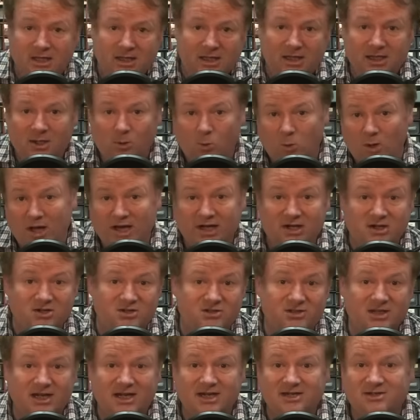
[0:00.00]
weather
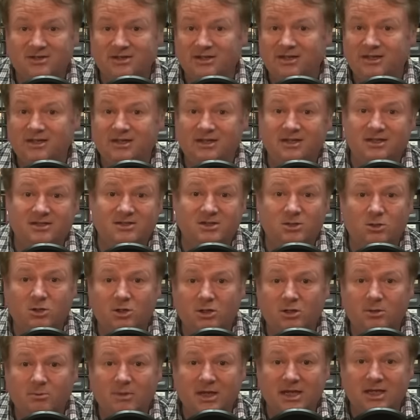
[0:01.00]
stations, you
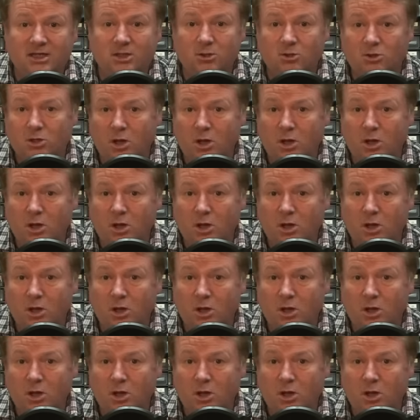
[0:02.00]
can make your